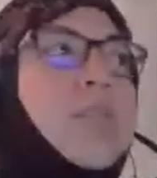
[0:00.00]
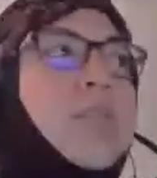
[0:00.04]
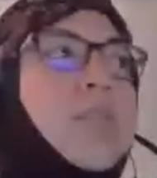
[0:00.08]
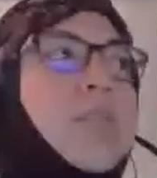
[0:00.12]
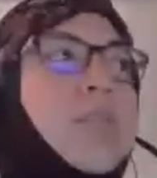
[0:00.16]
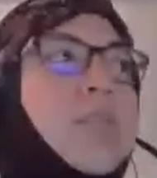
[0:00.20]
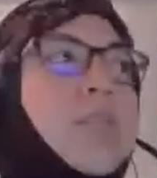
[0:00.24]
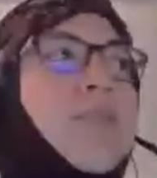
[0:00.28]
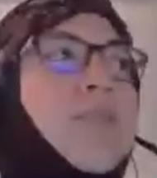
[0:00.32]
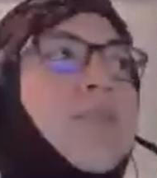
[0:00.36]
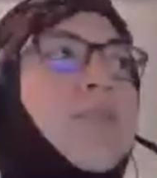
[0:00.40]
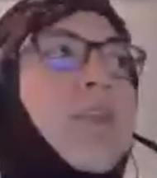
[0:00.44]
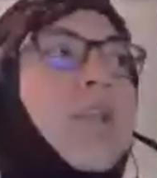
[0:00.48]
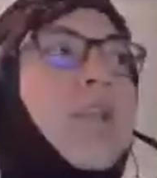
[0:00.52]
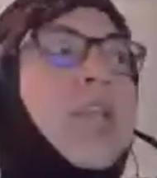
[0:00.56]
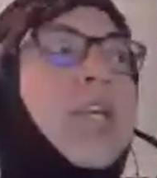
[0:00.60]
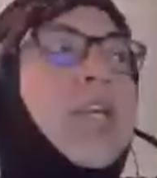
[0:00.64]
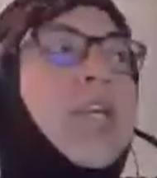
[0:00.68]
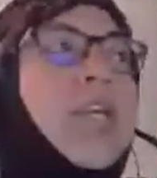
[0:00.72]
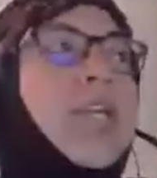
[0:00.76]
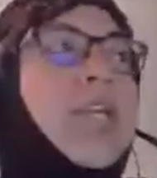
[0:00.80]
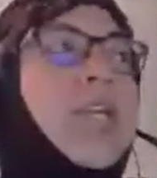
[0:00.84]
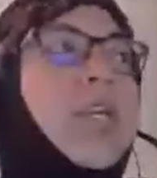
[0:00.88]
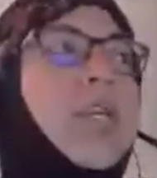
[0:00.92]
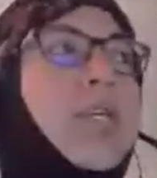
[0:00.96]
we have the
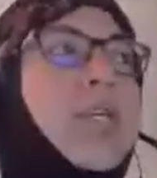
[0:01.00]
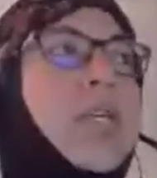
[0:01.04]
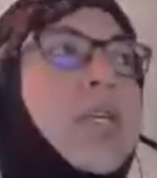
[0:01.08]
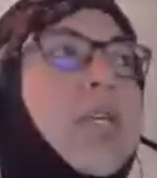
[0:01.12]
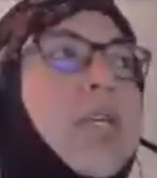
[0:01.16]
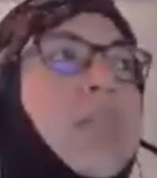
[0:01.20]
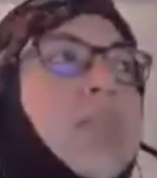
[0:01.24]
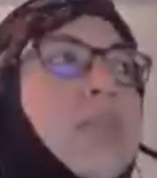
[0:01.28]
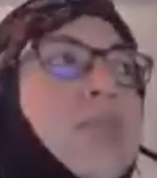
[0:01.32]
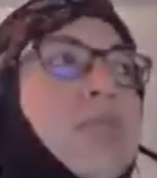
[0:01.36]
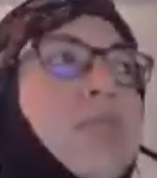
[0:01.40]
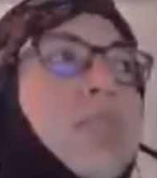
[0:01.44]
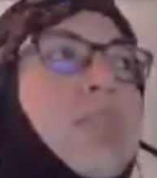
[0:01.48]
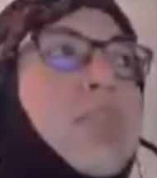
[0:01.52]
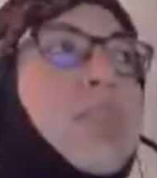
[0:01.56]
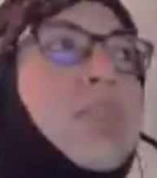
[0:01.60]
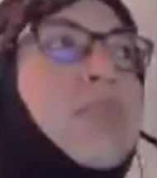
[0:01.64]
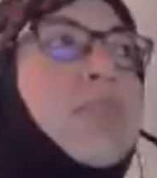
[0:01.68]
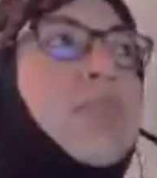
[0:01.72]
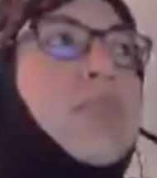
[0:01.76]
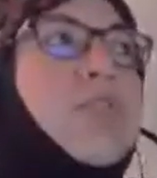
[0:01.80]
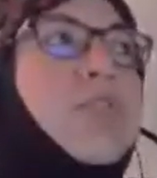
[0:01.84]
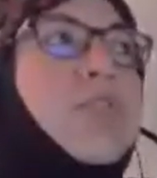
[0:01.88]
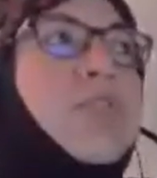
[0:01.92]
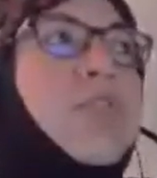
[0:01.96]
link in the
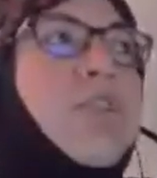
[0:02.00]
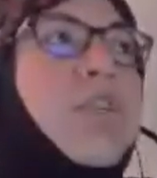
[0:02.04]
research,